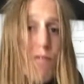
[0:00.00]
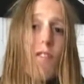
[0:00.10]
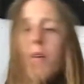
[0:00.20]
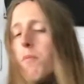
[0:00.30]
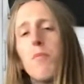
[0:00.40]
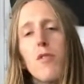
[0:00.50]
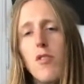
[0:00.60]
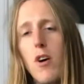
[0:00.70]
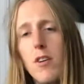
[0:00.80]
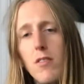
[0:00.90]
from
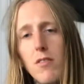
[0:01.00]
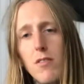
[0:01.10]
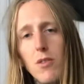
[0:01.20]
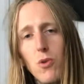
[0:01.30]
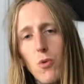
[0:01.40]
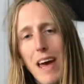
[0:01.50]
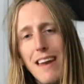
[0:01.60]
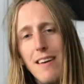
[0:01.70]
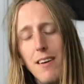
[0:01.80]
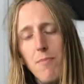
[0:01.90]
start to
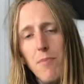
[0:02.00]
end.